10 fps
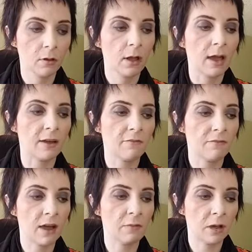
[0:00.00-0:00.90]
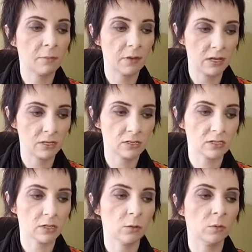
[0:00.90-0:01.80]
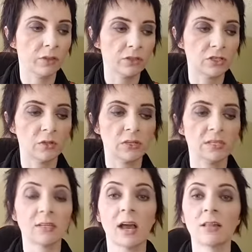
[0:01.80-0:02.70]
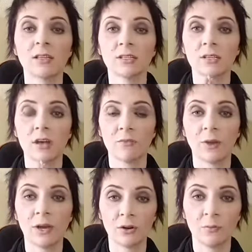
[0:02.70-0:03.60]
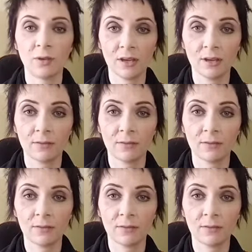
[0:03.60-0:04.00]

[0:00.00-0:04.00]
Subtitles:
And I find my peace with the soothing silence of my inner being.